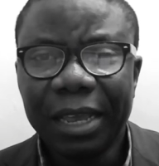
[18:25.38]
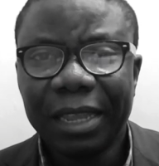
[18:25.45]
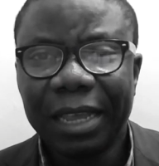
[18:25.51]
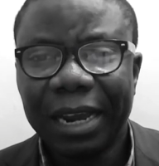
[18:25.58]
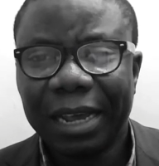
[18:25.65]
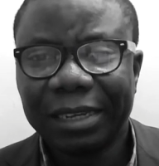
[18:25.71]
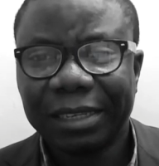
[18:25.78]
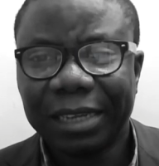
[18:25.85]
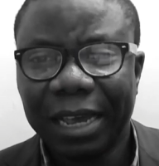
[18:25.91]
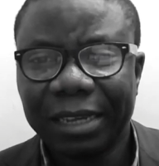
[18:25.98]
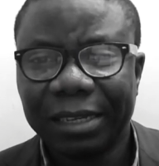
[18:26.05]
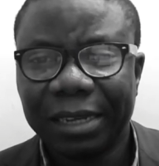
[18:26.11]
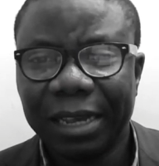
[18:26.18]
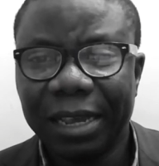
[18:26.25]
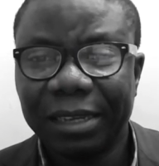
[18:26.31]
there are
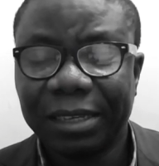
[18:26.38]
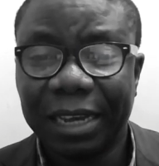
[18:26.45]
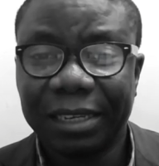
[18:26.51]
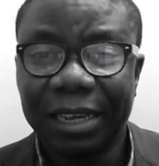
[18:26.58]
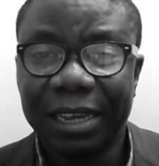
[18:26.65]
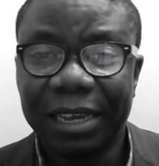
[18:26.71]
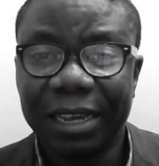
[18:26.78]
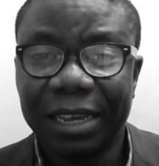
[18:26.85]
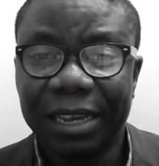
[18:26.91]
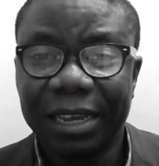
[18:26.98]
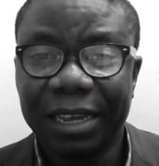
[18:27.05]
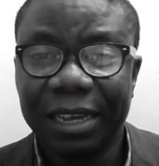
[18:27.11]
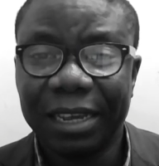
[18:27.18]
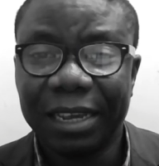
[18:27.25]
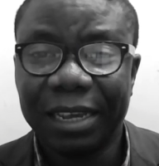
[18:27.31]
certain
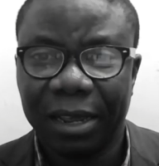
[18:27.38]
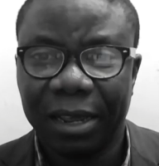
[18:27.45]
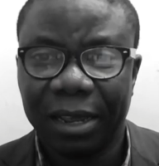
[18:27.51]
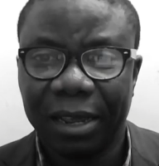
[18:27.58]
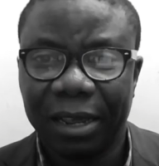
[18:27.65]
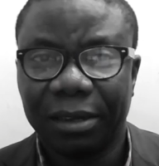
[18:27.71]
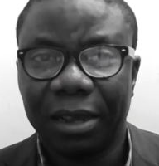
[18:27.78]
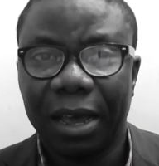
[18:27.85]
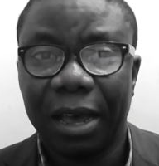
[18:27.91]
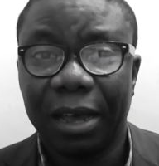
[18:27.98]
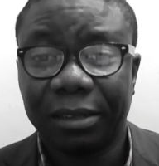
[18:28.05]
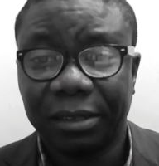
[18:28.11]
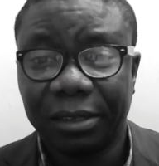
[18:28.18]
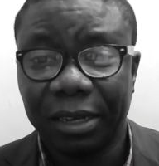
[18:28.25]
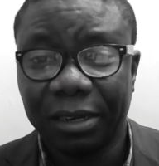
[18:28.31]
sickness
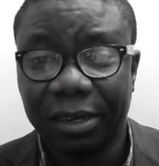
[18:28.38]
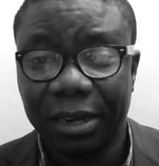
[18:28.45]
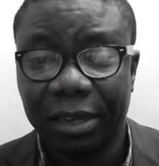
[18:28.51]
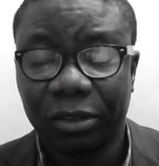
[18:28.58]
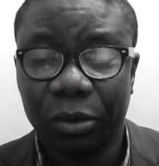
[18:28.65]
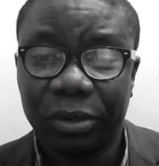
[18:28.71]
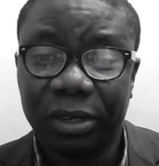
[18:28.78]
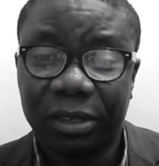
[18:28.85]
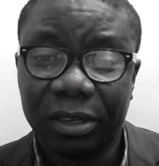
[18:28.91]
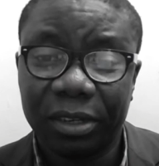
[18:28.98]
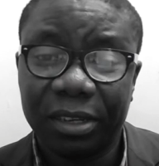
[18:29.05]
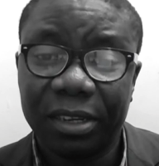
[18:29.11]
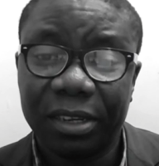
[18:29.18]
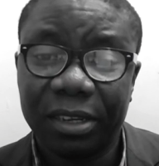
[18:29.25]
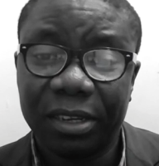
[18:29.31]
or
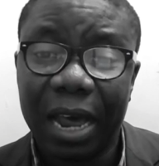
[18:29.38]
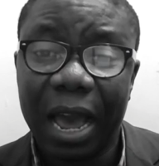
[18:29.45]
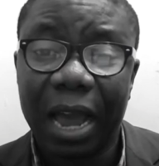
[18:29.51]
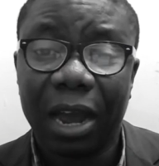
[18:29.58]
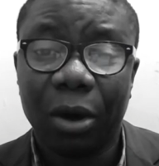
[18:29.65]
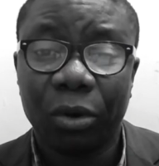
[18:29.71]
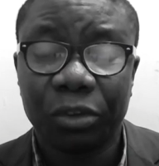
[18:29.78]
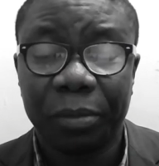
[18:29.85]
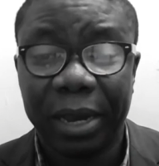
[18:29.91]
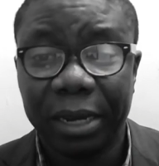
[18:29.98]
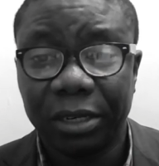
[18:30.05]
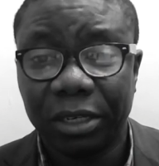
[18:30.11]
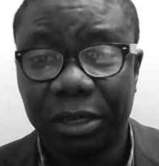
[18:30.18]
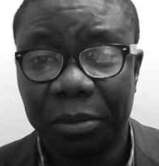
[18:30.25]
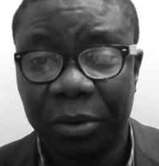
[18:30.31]
diseases that are caused
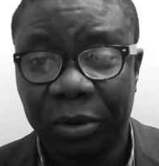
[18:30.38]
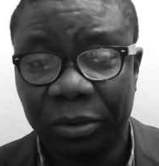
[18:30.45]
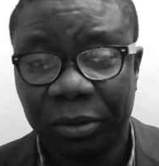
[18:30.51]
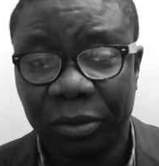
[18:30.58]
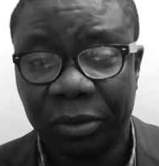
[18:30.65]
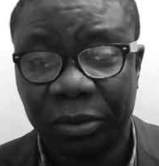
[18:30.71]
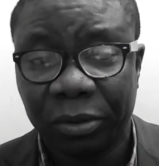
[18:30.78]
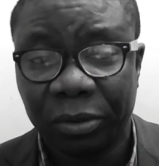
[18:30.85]
by demons.